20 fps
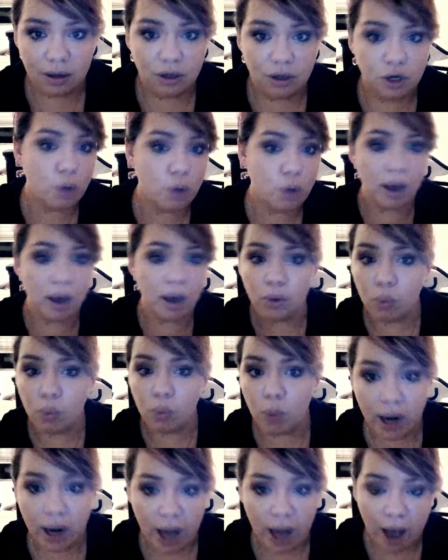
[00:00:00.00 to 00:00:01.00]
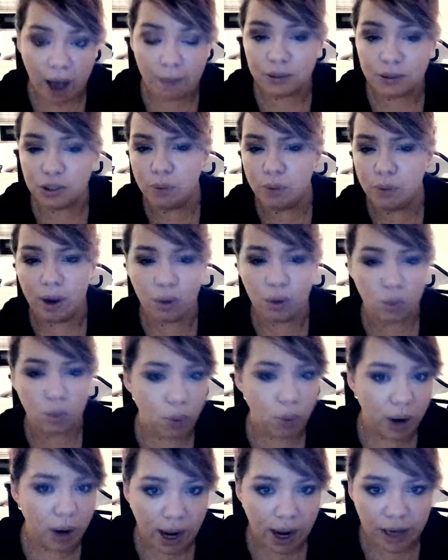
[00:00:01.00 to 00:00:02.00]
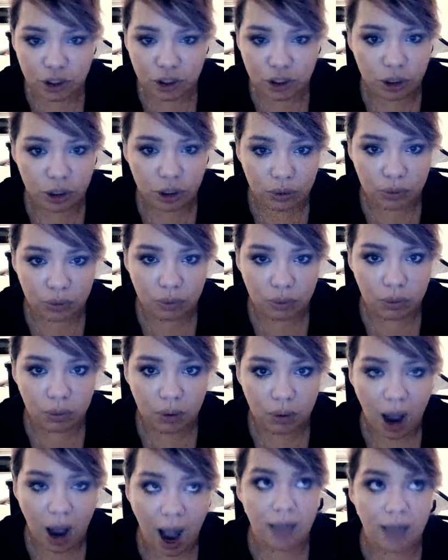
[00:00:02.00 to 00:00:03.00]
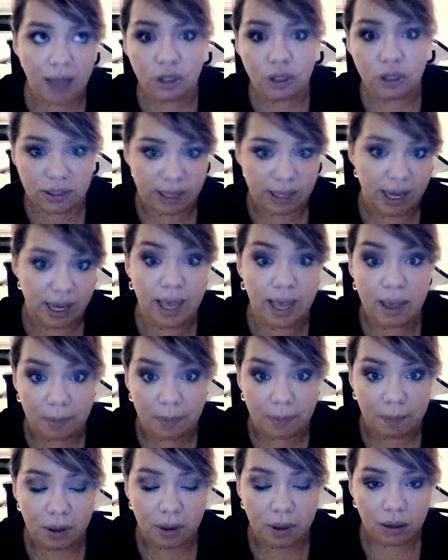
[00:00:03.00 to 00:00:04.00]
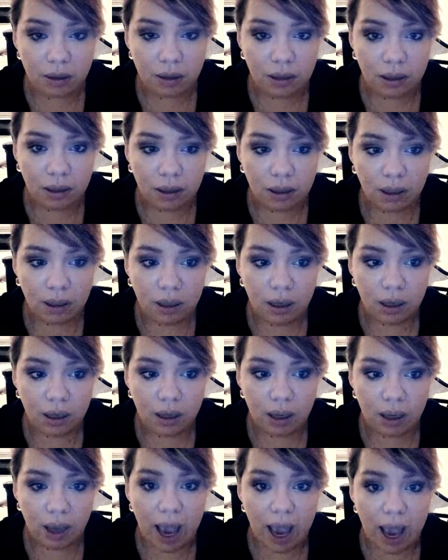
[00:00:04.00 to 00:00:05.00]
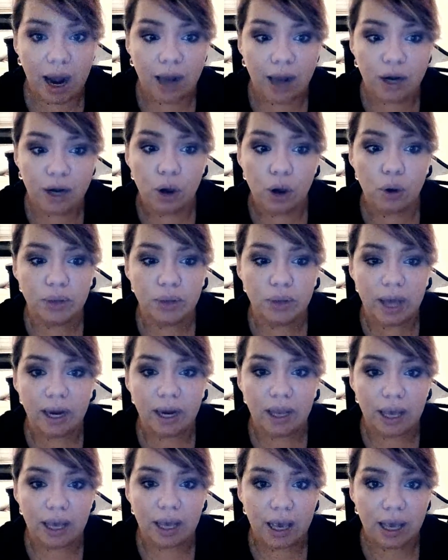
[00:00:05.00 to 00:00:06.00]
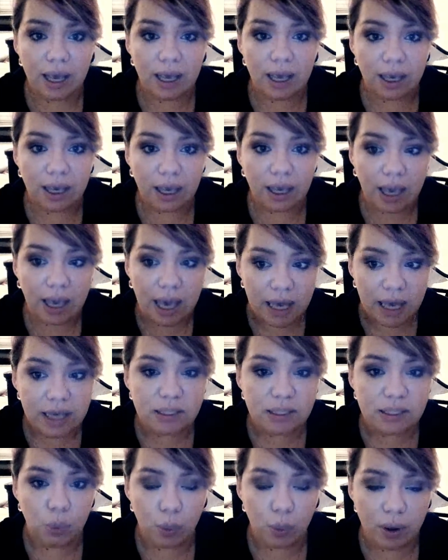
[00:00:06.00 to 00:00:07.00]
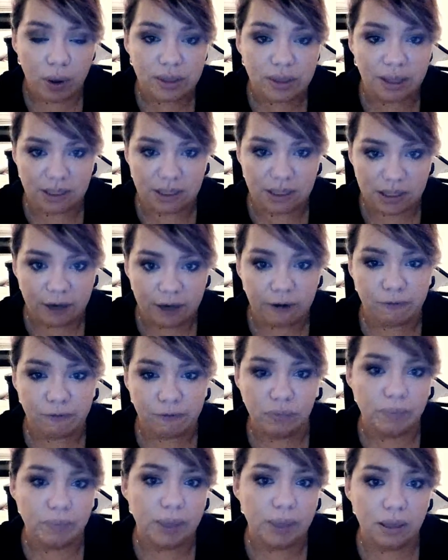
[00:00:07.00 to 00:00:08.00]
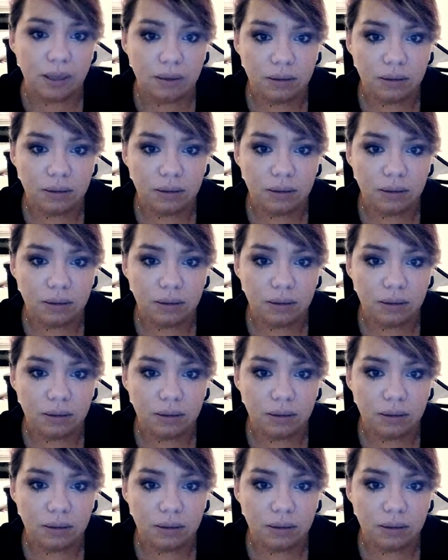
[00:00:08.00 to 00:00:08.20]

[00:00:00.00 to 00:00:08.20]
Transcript: No matter what happens, no matter what I do, I look to him, and I know that he's the one that's there for me.